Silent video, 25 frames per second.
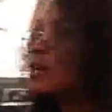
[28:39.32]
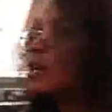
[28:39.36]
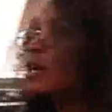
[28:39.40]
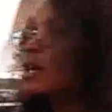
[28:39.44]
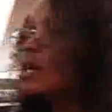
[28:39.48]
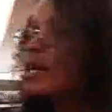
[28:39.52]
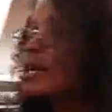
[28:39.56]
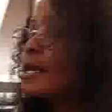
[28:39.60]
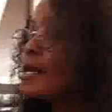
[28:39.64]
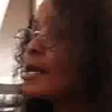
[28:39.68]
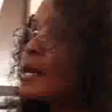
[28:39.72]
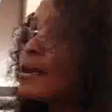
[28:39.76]

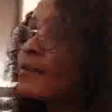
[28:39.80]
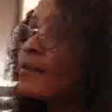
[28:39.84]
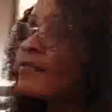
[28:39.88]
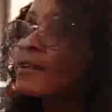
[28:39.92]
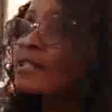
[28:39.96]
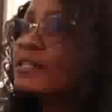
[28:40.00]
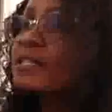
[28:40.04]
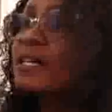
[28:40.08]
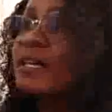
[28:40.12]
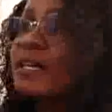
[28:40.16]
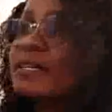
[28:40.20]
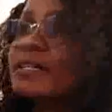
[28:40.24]
It never
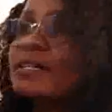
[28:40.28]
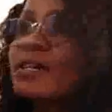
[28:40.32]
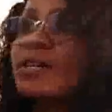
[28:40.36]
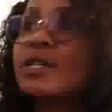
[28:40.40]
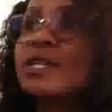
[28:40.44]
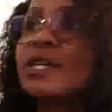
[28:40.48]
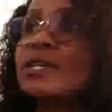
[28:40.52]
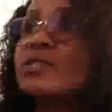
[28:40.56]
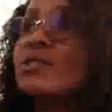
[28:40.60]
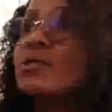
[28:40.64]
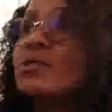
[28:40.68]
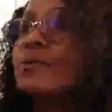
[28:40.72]
turns out
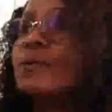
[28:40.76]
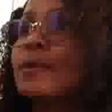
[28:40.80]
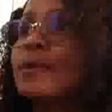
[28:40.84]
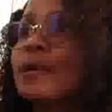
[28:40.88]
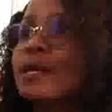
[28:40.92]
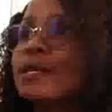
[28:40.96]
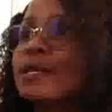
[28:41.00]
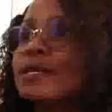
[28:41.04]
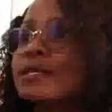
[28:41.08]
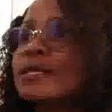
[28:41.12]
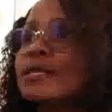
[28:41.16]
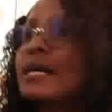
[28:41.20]
as you
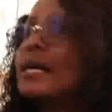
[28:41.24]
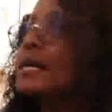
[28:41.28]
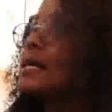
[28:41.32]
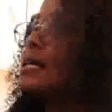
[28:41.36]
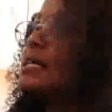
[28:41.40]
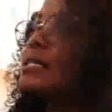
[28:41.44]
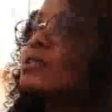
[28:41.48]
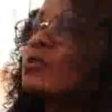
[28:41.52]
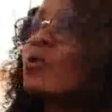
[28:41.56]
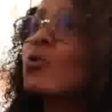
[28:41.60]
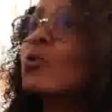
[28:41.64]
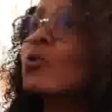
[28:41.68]
planned, and
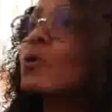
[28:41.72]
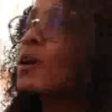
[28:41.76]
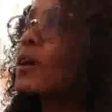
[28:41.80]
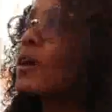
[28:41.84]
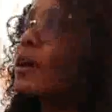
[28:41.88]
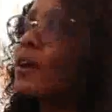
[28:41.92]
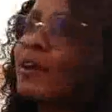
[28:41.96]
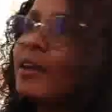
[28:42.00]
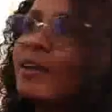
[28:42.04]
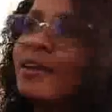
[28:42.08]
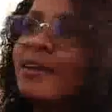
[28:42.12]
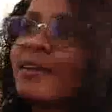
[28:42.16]
it's
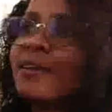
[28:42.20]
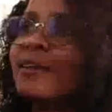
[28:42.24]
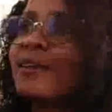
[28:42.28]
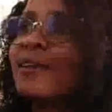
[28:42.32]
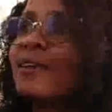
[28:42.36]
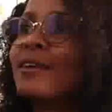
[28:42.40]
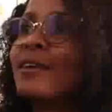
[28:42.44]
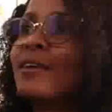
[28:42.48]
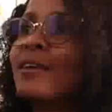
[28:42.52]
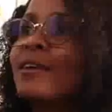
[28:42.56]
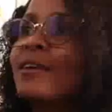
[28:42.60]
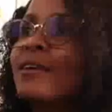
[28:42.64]
okay.
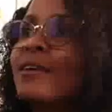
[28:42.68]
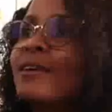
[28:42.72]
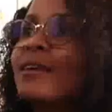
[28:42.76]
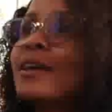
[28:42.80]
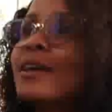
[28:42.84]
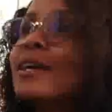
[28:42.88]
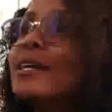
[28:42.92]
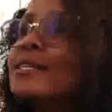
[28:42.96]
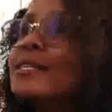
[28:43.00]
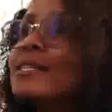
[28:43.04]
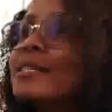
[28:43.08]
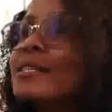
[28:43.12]

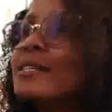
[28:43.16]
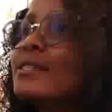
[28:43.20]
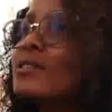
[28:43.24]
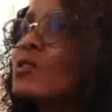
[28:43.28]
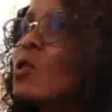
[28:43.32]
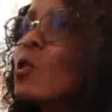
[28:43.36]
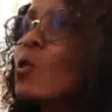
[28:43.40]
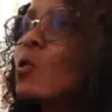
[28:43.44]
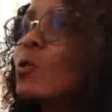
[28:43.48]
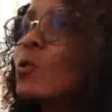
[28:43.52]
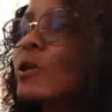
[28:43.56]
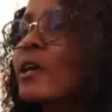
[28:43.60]
It is
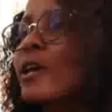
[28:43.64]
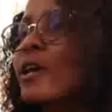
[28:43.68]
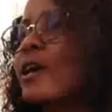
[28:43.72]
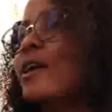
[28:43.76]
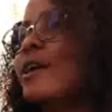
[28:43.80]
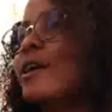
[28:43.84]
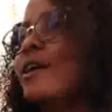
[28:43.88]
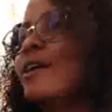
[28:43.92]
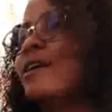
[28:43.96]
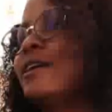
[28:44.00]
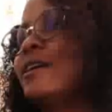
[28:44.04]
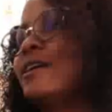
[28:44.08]

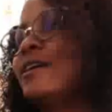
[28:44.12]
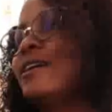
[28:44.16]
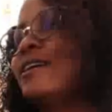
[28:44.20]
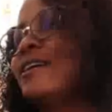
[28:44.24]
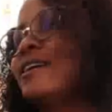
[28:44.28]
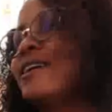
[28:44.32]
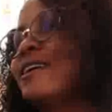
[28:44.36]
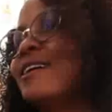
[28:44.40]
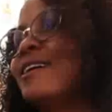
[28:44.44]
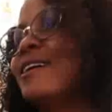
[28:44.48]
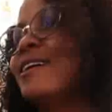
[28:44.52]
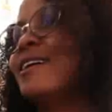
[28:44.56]
okay.
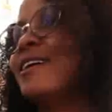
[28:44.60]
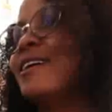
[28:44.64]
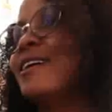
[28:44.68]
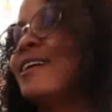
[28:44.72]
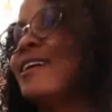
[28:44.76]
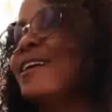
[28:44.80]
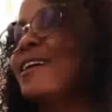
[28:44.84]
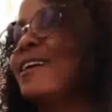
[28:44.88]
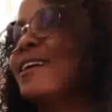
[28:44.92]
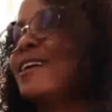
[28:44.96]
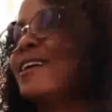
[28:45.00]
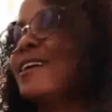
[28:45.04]

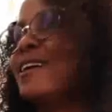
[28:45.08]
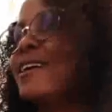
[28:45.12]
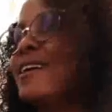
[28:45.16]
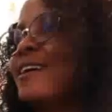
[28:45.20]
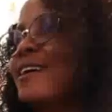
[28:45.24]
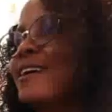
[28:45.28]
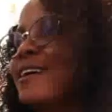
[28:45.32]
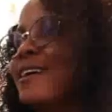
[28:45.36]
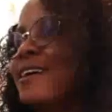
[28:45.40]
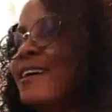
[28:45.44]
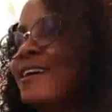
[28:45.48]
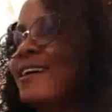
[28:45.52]
Some
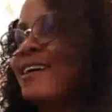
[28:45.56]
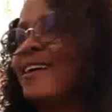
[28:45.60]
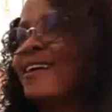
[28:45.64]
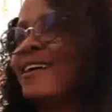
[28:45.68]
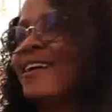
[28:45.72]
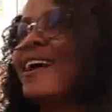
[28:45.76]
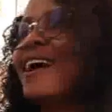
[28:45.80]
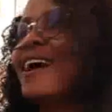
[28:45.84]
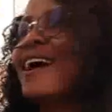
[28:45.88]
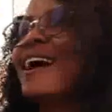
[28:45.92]
Aristotle vibes.